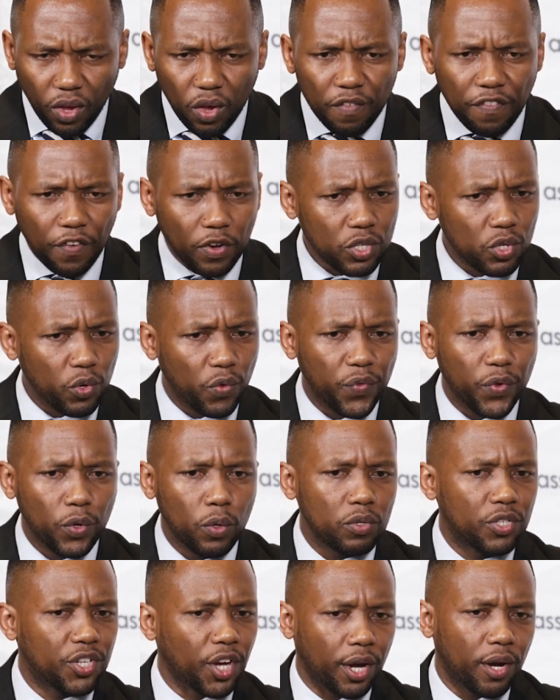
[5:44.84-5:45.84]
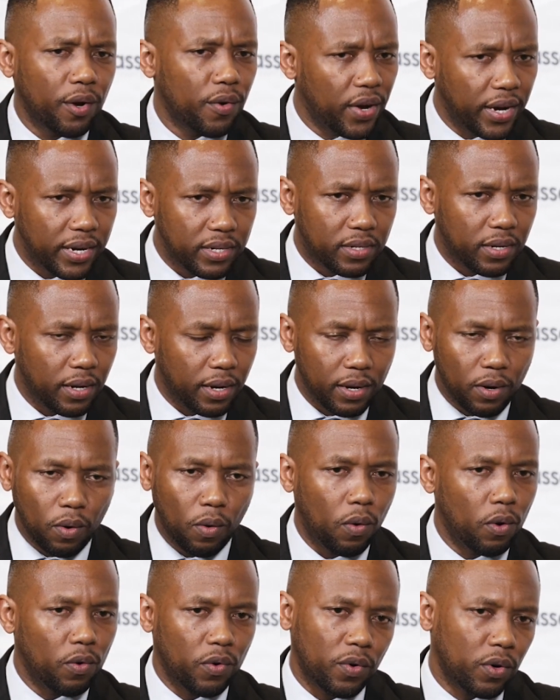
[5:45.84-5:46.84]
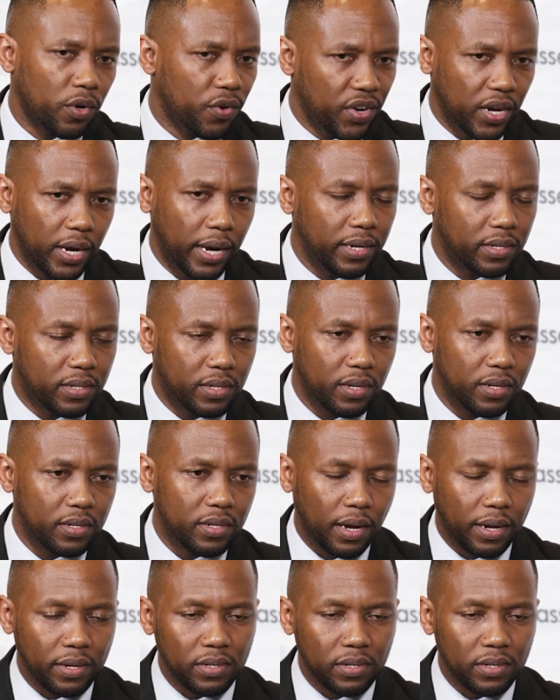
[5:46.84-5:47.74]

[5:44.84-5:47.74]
fossil fuel generating or related